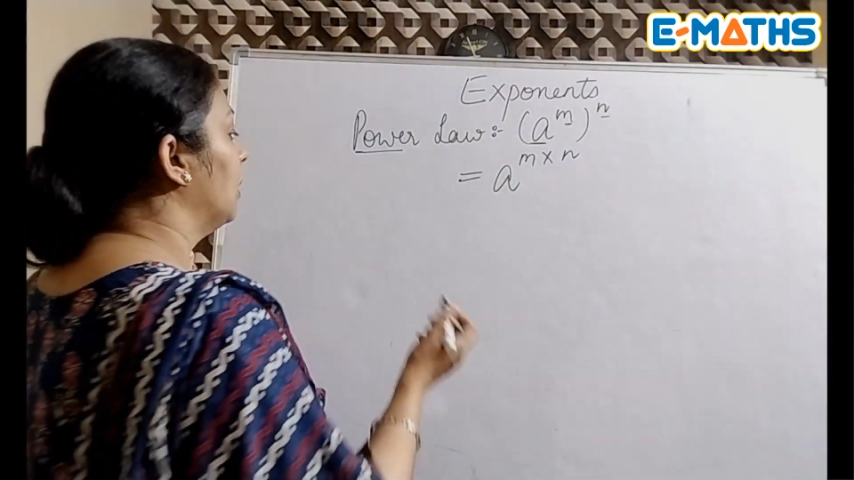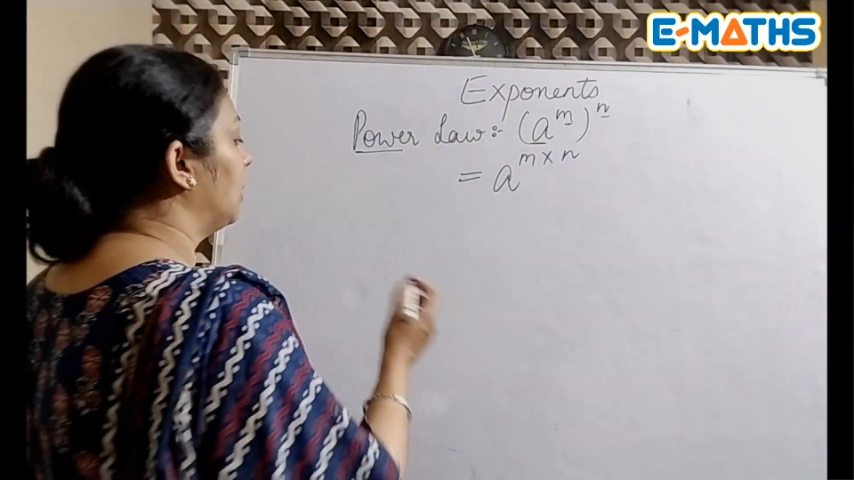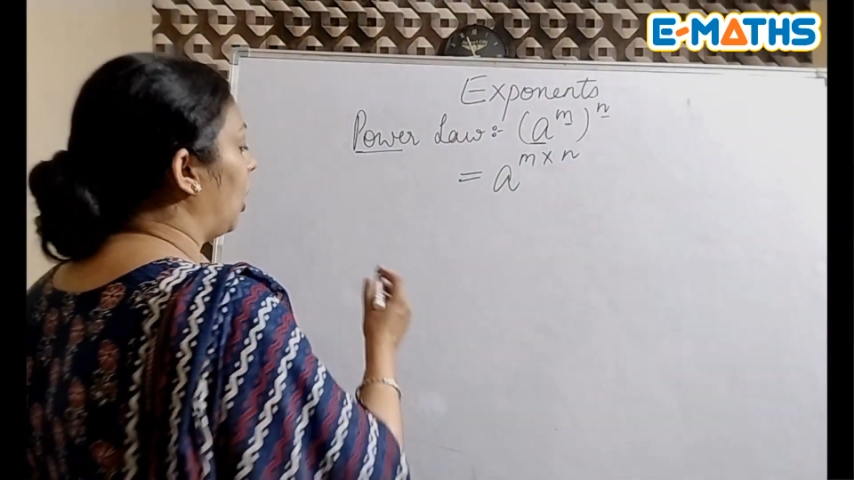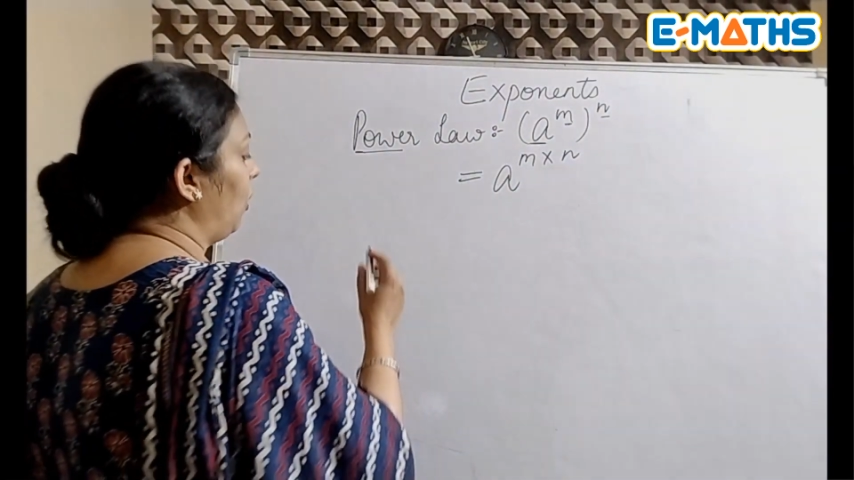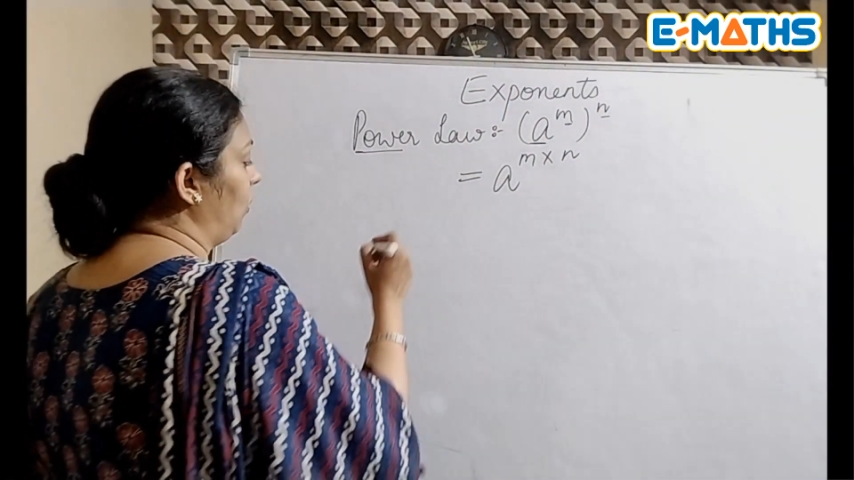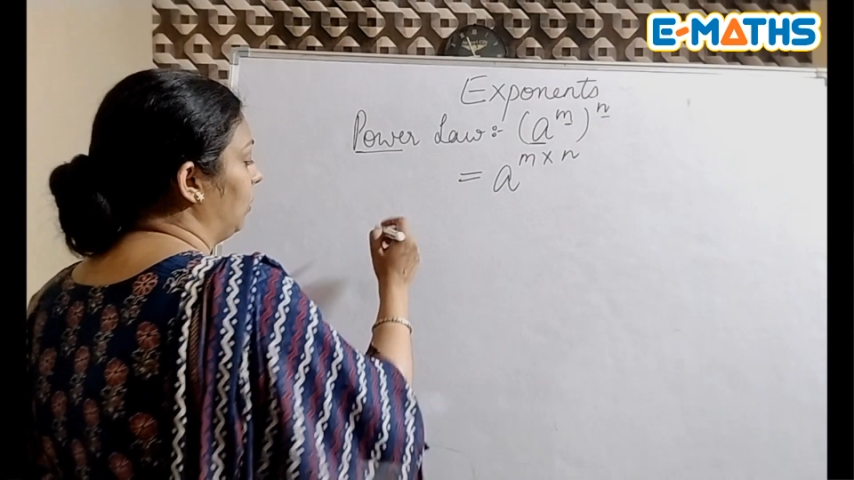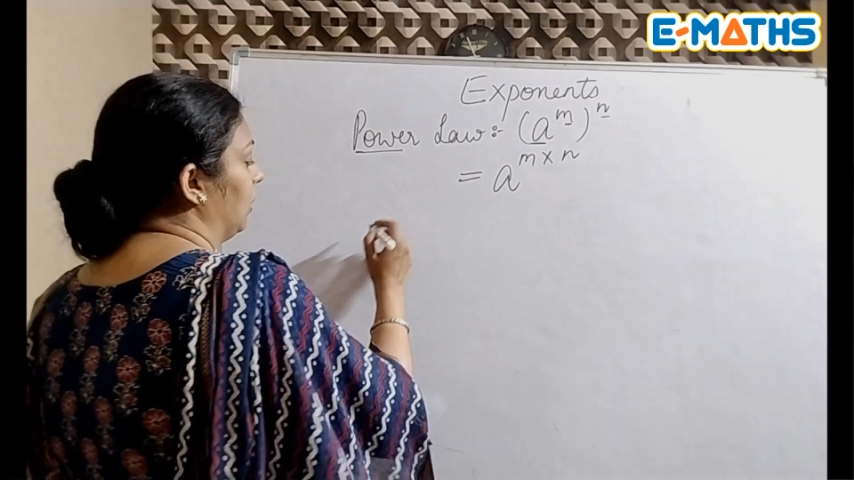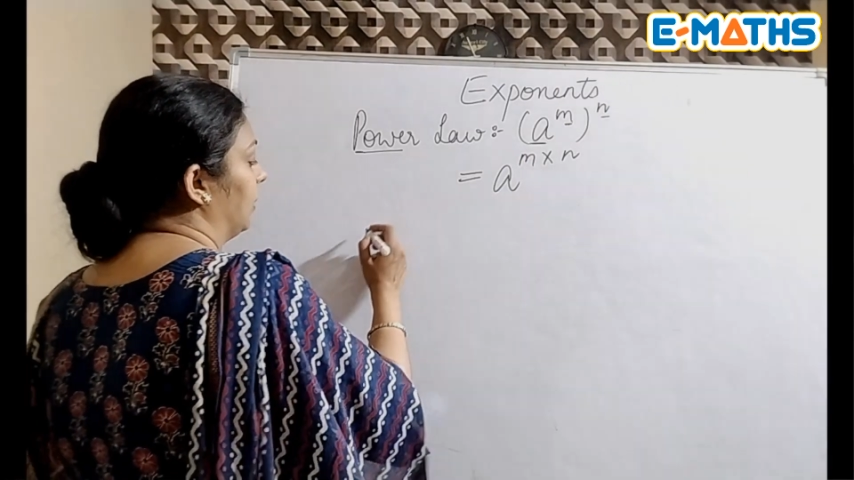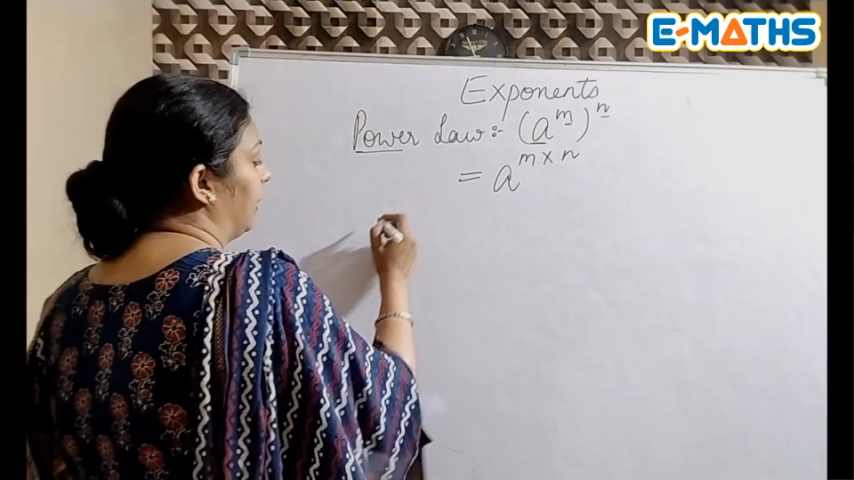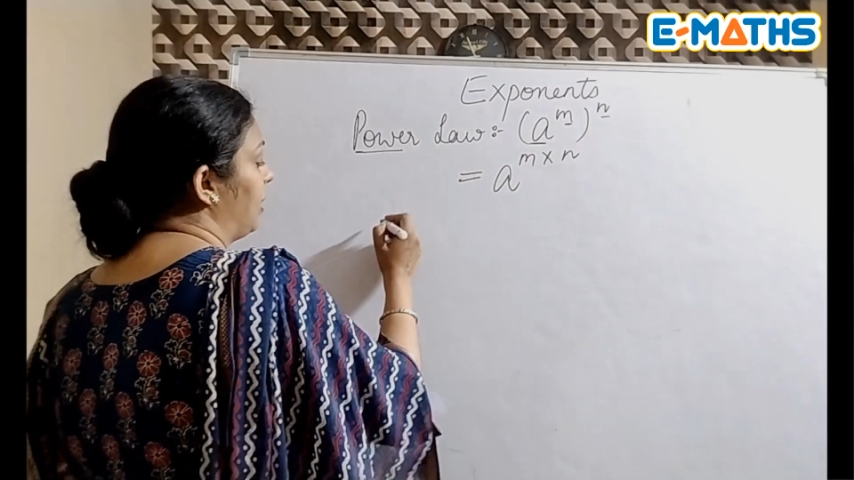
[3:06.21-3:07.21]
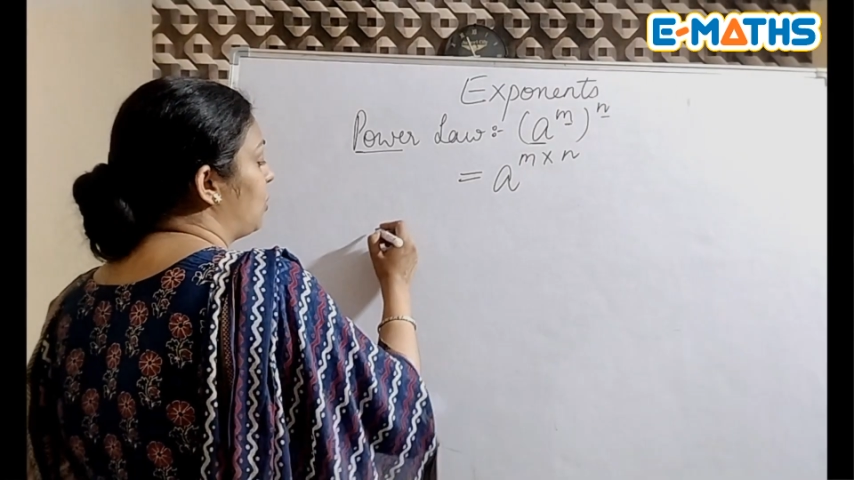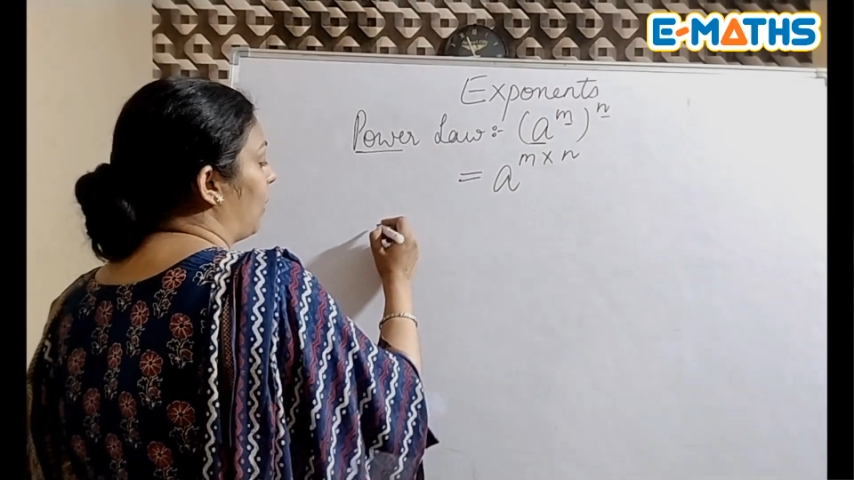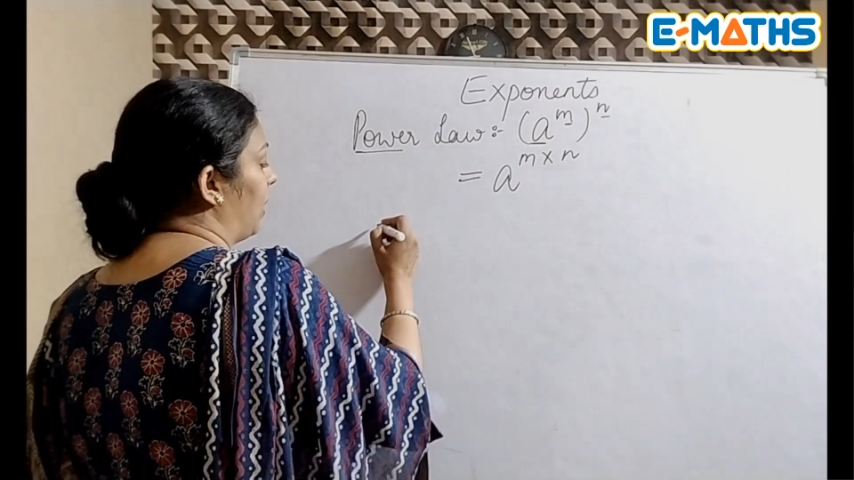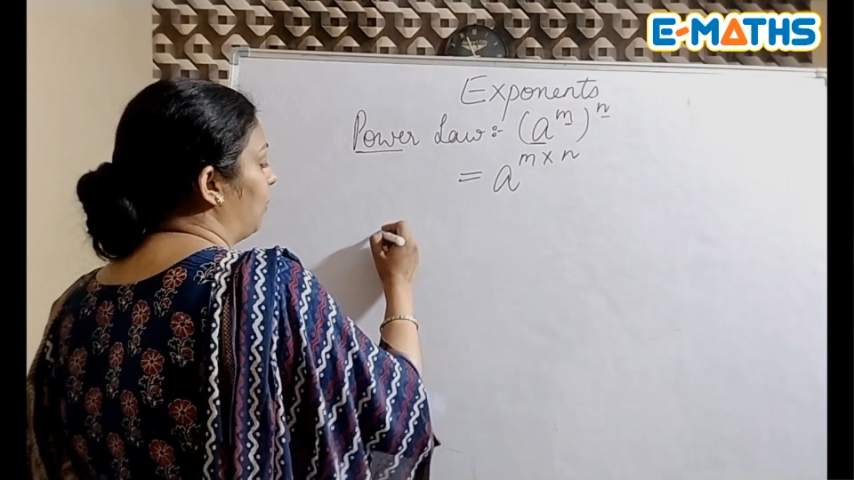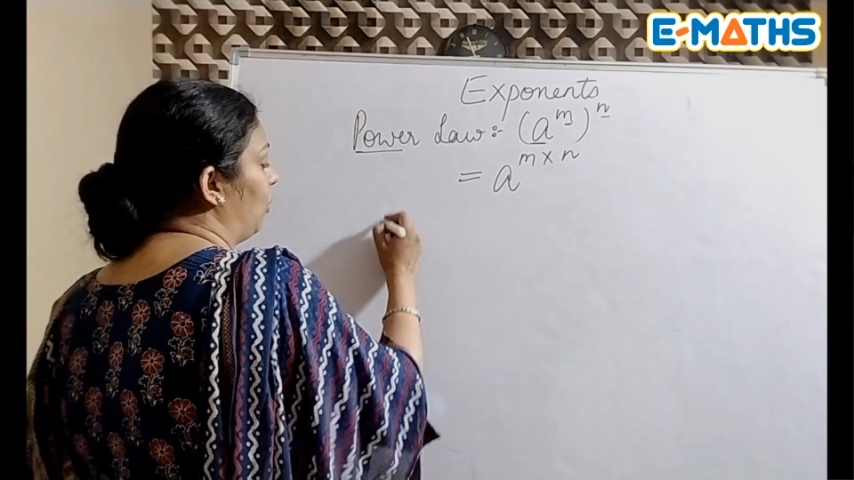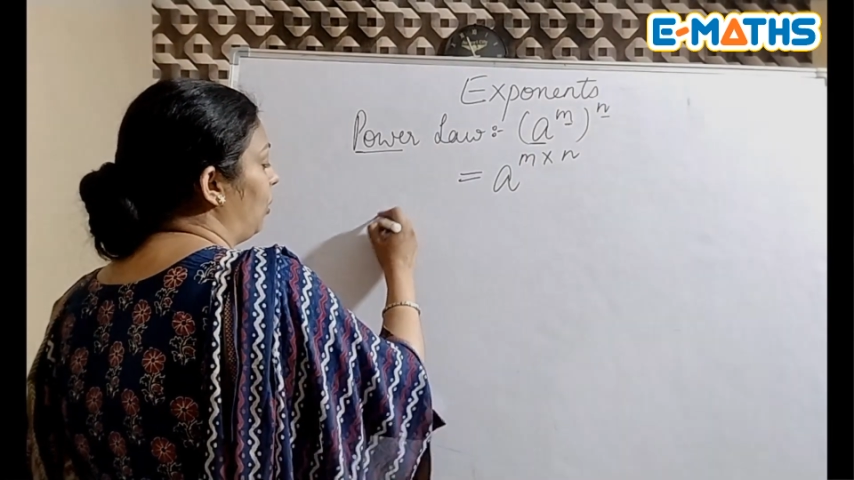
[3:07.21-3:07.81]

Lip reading: Now there is one